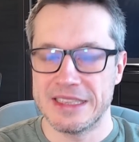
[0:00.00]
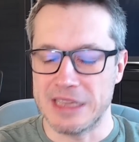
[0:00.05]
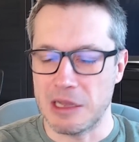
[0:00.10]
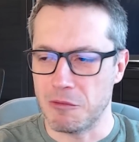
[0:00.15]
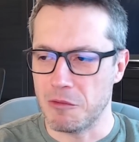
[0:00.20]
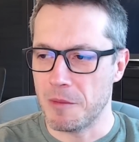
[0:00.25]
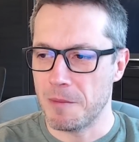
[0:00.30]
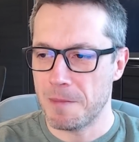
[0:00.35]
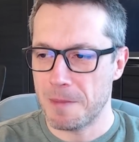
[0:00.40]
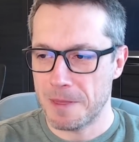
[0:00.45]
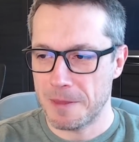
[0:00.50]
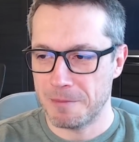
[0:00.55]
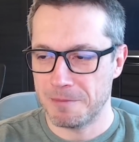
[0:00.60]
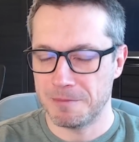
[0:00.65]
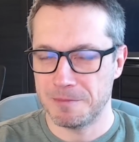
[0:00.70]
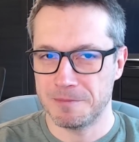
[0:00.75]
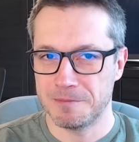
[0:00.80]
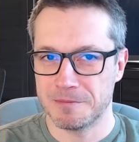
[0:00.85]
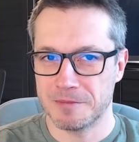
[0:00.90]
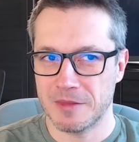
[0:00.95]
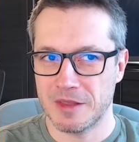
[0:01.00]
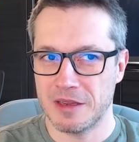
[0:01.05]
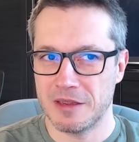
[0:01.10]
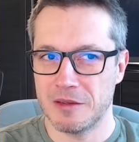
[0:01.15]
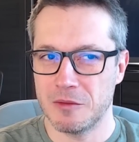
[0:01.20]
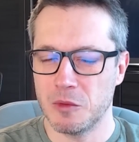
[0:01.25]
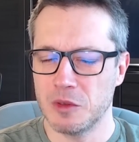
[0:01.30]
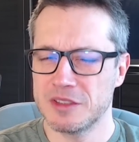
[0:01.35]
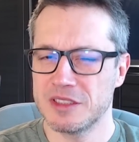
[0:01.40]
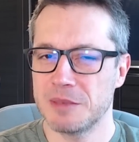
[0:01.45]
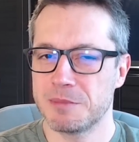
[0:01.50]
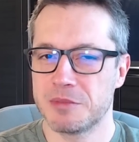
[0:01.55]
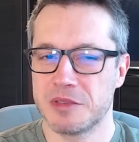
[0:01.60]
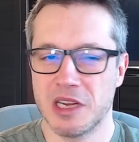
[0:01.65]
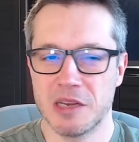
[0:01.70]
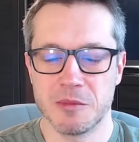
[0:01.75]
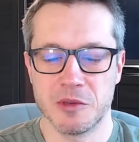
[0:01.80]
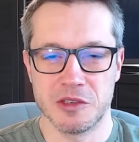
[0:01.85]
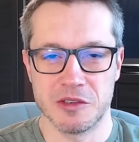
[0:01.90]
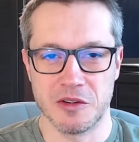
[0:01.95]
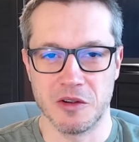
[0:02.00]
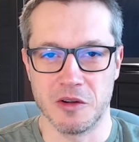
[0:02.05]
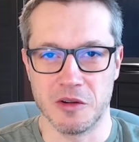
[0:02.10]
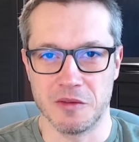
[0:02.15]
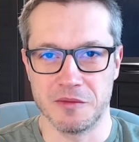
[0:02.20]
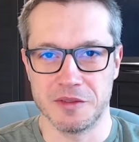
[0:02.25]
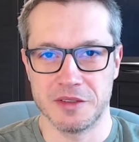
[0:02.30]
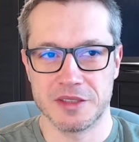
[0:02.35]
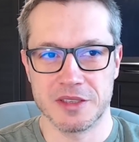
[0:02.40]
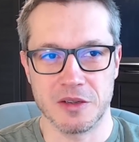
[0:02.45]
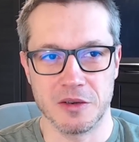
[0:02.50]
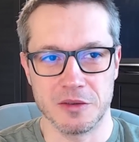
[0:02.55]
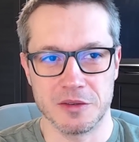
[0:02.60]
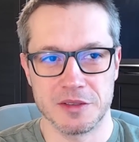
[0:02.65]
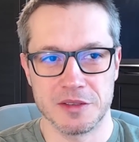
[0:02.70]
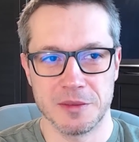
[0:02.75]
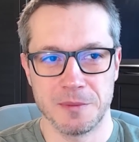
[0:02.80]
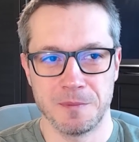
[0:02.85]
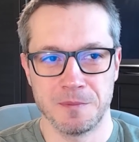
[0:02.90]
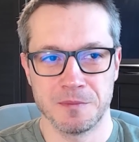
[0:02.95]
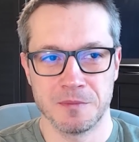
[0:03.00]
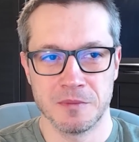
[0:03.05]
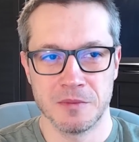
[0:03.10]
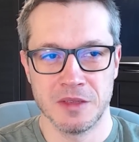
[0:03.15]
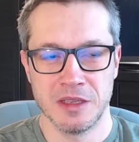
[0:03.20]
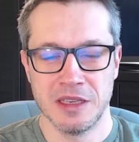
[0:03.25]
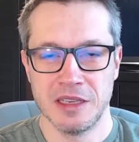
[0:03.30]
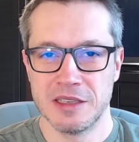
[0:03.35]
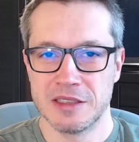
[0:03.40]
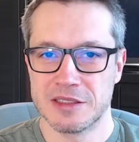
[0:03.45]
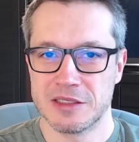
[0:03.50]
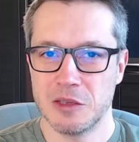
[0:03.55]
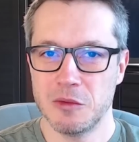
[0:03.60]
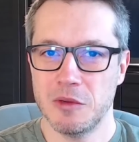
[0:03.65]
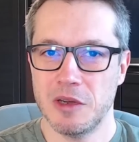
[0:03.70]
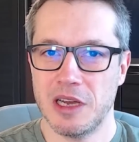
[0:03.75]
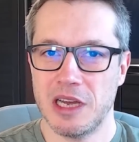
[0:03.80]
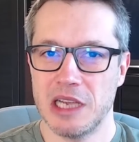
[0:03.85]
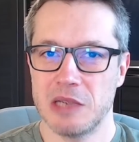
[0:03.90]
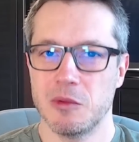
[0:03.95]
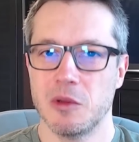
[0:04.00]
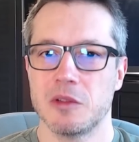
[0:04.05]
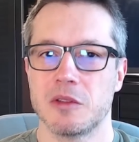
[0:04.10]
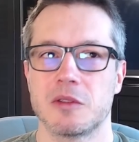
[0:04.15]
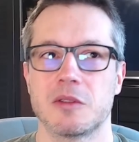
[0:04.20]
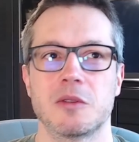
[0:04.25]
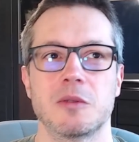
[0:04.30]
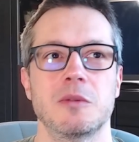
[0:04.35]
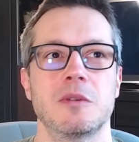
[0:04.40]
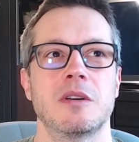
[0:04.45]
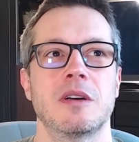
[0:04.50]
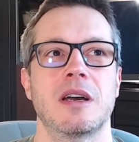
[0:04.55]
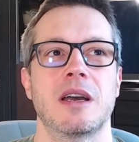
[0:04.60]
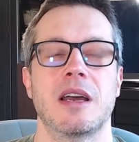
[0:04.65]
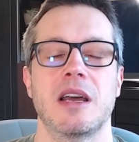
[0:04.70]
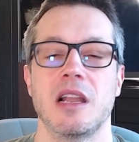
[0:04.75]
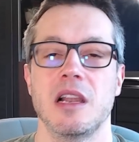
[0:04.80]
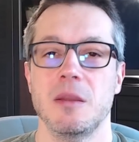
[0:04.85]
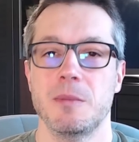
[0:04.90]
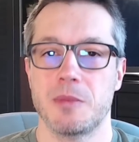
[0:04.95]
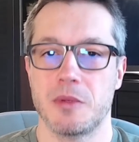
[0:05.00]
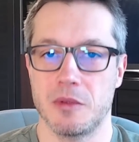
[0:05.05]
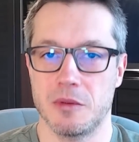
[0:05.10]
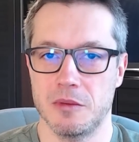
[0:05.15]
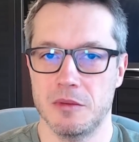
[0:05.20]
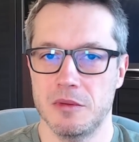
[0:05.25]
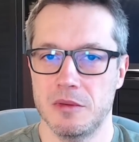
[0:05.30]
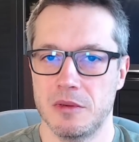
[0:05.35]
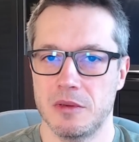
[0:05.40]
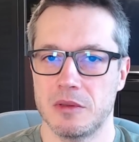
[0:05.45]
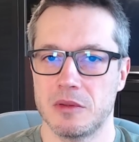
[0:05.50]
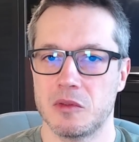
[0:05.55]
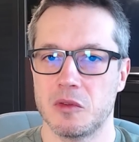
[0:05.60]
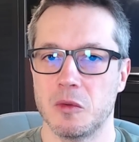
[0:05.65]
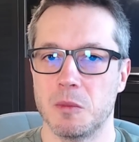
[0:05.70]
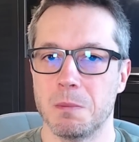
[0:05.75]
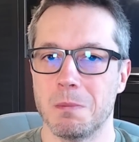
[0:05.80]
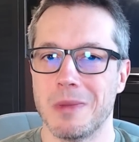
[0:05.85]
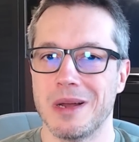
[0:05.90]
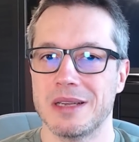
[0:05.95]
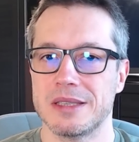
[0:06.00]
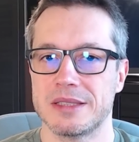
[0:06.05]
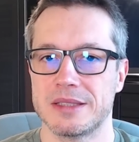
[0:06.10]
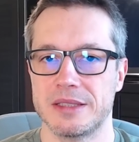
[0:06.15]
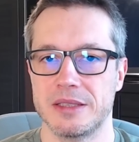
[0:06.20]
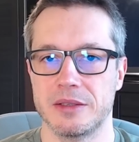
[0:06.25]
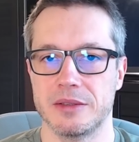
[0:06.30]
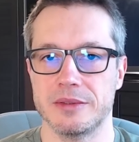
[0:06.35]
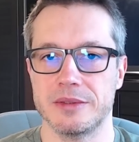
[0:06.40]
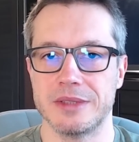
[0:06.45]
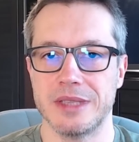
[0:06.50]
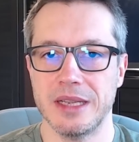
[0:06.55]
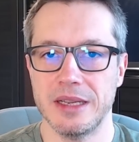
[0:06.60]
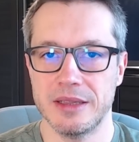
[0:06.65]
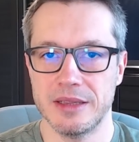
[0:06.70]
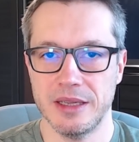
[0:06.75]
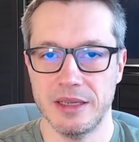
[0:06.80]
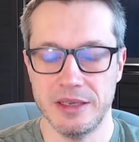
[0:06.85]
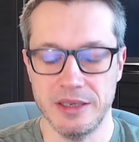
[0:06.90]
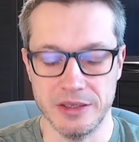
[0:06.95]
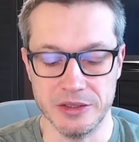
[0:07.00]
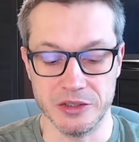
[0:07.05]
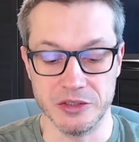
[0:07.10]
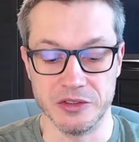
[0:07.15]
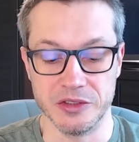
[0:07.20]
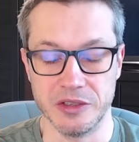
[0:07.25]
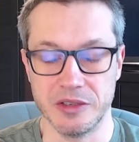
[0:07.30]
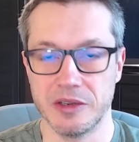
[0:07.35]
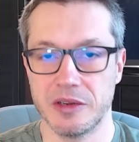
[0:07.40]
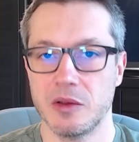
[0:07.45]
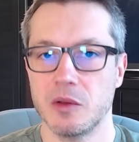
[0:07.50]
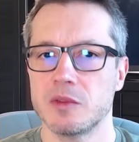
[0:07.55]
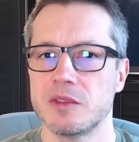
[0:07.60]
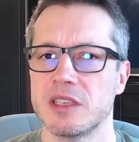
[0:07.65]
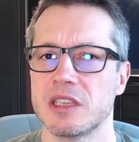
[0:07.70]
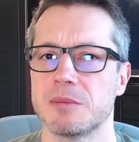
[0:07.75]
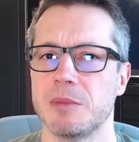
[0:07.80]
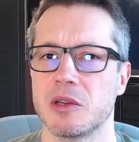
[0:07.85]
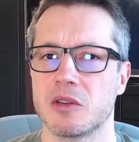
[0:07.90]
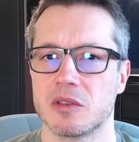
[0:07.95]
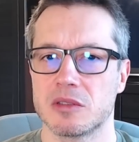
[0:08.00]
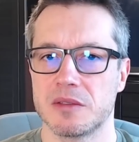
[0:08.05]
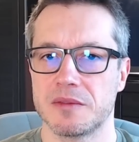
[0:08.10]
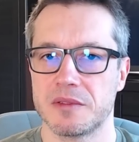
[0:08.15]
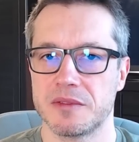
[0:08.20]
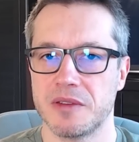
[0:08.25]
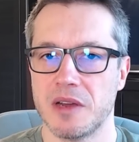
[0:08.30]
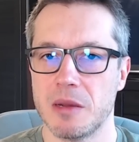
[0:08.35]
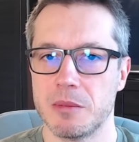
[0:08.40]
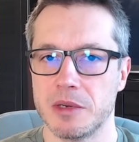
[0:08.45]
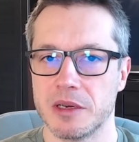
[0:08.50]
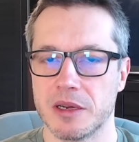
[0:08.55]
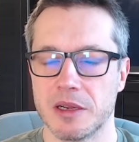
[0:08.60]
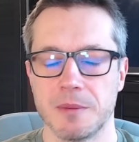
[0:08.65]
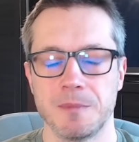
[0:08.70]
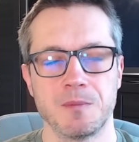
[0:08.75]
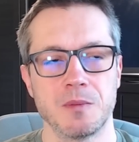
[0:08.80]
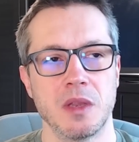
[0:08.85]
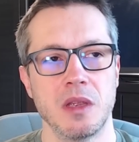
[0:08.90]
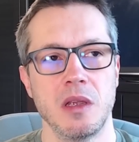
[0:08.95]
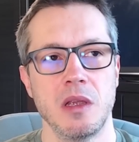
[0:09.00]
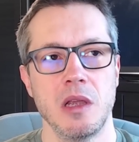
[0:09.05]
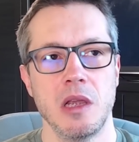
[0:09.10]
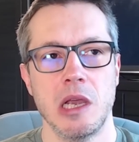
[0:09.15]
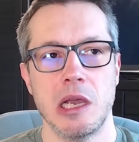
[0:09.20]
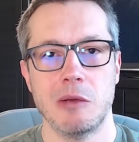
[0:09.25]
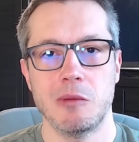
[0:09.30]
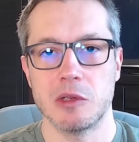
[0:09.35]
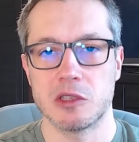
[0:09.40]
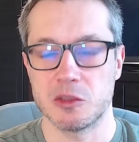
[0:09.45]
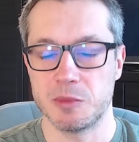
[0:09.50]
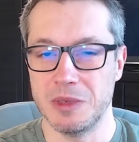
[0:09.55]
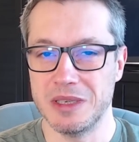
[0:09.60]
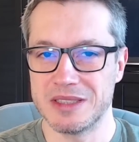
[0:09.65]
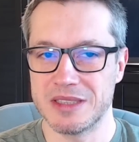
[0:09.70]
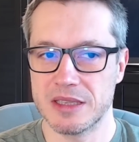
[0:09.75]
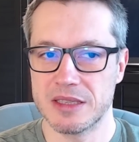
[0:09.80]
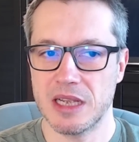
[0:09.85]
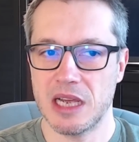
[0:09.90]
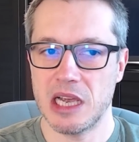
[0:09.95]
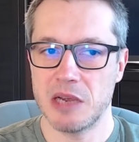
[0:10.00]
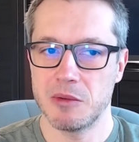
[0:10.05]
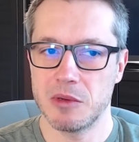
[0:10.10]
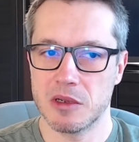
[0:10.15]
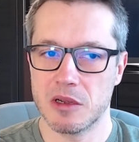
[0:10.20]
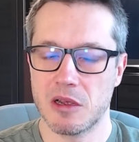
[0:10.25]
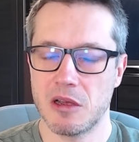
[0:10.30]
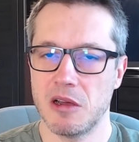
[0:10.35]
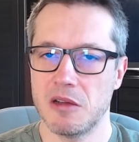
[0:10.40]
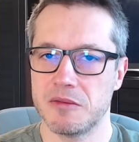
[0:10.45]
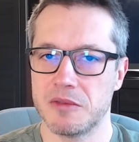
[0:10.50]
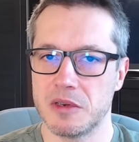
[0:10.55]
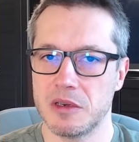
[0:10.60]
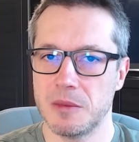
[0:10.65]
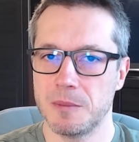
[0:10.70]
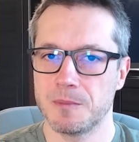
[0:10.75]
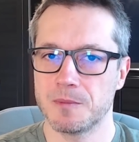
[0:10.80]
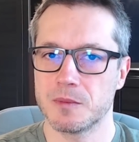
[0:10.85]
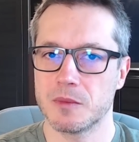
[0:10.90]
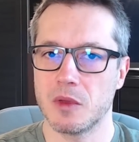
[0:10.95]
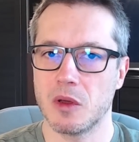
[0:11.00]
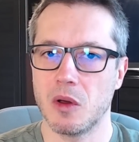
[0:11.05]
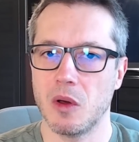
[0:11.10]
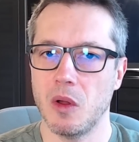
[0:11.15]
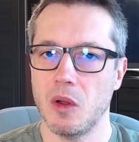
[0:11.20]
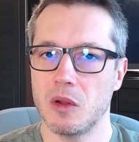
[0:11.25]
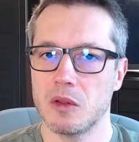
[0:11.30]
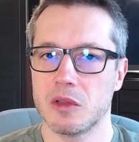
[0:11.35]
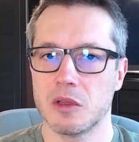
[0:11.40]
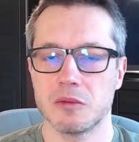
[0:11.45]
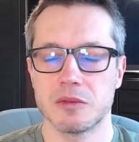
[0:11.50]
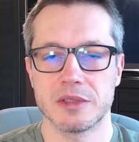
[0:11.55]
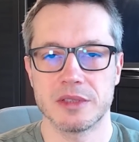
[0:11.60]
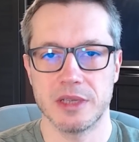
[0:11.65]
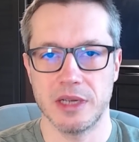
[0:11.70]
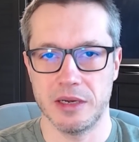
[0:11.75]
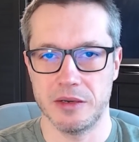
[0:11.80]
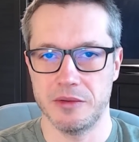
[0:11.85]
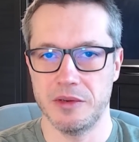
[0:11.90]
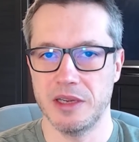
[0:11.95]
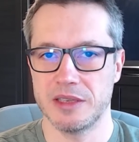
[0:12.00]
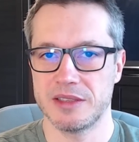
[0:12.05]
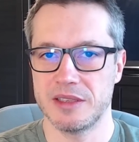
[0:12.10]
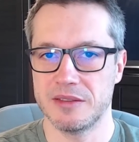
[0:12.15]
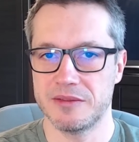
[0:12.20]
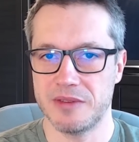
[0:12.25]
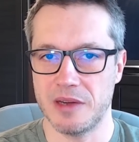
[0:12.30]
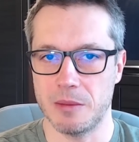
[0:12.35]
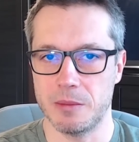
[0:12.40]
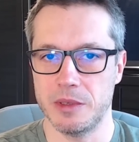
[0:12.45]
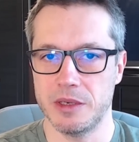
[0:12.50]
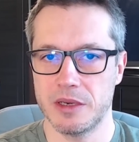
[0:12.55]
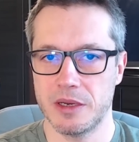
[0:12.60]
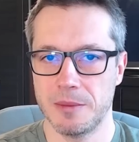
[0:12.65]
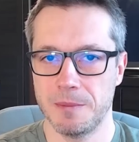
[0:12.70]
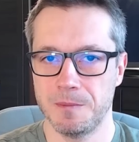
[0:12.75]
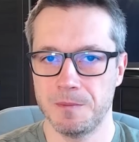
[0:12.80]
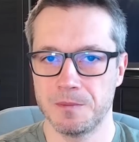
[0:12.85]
Now, what's the primary goal of this course? So I want to help you to master data engineering using Microsoft Fabric, which means that I will cover all those areas in Fabric